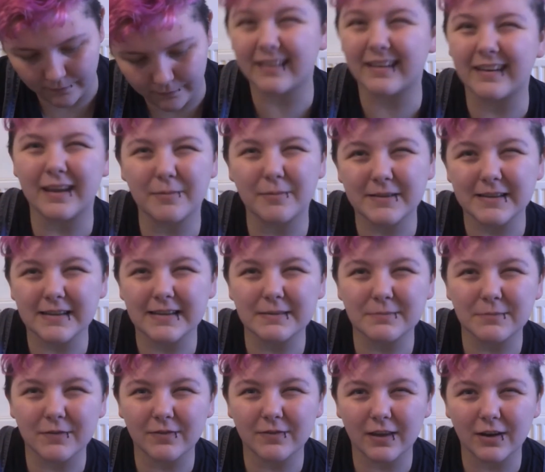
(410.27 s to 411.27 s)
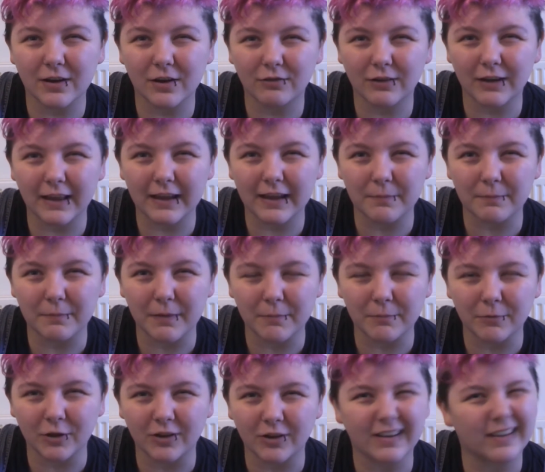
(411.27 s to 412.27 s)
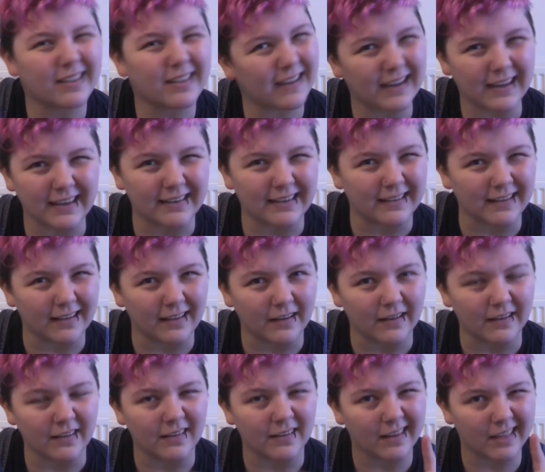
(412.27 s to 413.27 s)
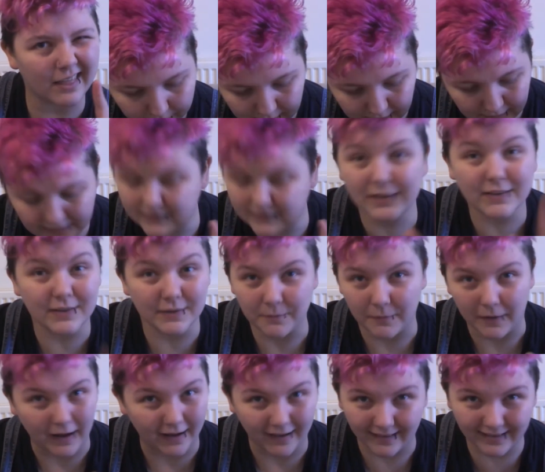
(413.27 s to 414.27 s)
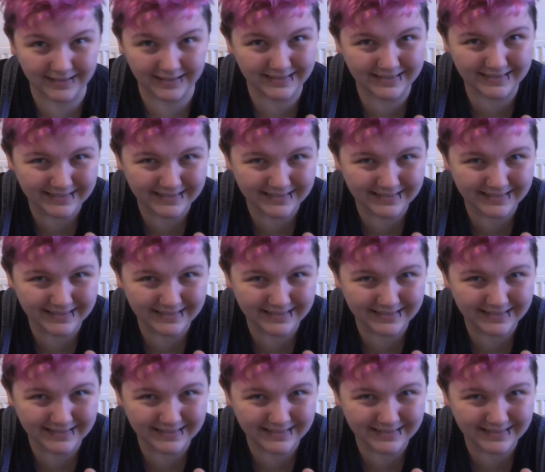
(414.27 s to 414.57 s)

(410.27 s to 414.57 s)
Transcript: Nepotism, if they're not related by blood, I think it still is. It doesn't matter.